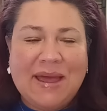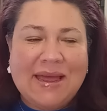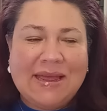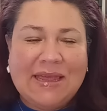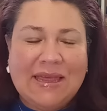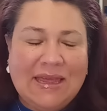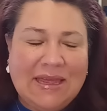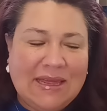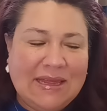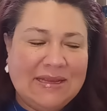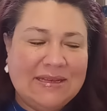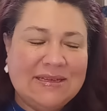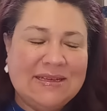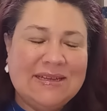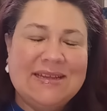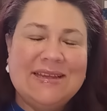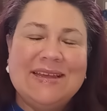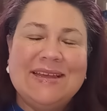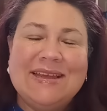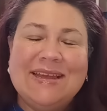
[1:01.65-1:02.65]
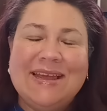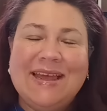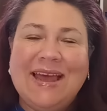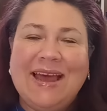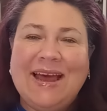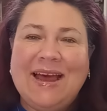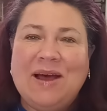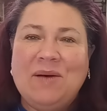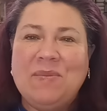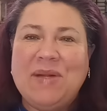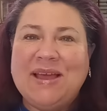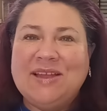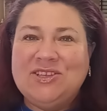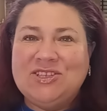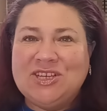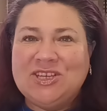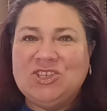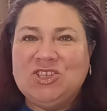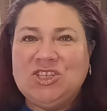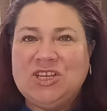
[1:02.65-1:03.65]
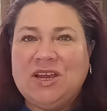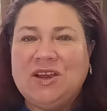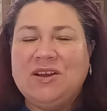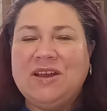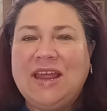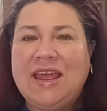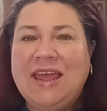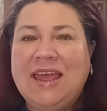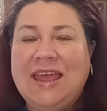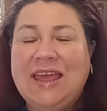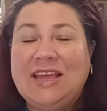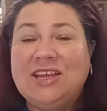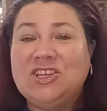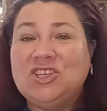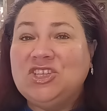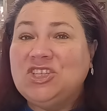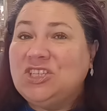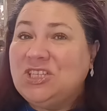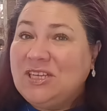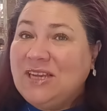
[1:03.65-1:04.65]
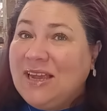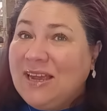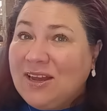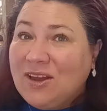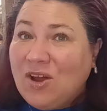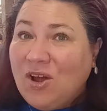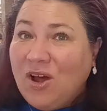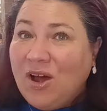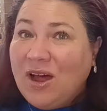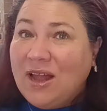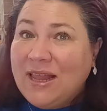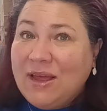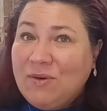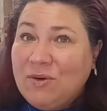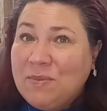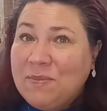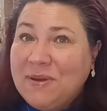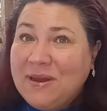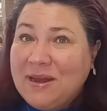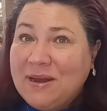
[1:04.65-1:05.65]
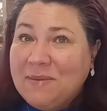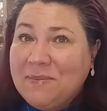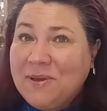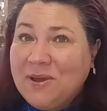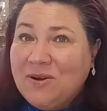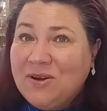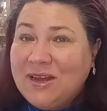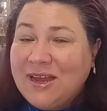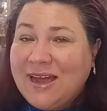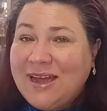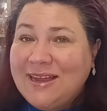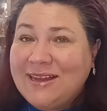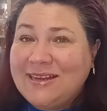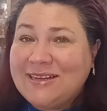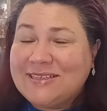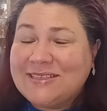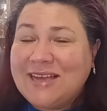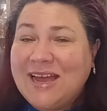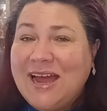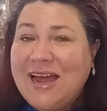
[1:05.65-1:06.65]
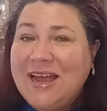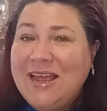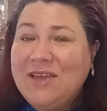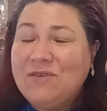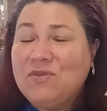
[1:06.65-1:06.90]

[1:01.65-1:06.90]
back in. Um, I just shared a Shein haul. I will put it up here in the eye in the sky.